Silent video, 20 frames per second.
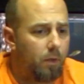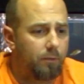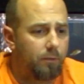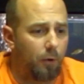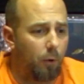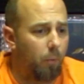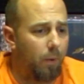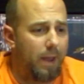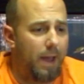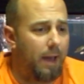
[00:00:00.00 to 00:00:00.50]

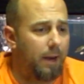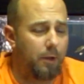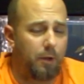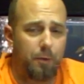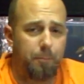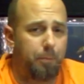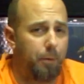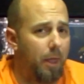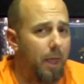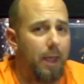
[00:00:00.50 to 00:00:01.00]
So we got a
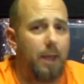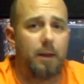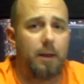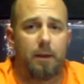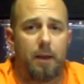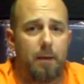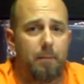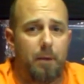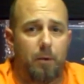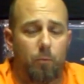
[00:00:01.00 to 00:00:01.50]
good
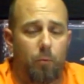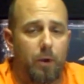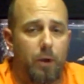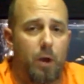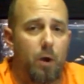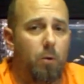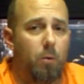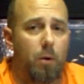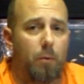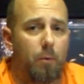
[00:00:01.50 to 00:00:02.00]
plan. I mean, we
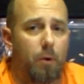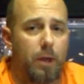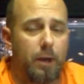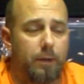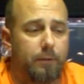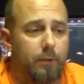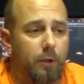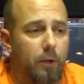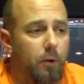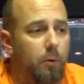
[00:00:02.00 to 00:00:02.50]
know what we're
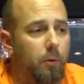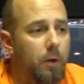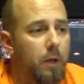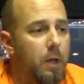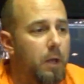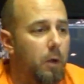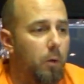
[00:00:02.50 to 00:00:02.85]
going to do.